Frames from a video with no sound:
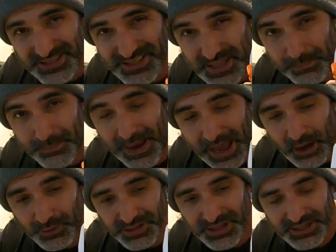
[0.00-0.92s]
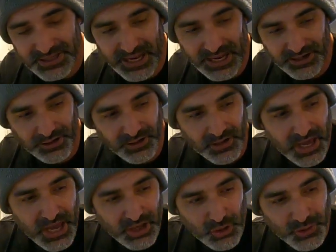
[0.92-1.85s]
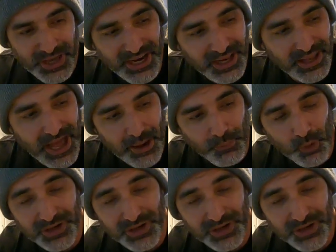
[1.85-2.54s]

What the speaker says: It's the pound container. You get a lot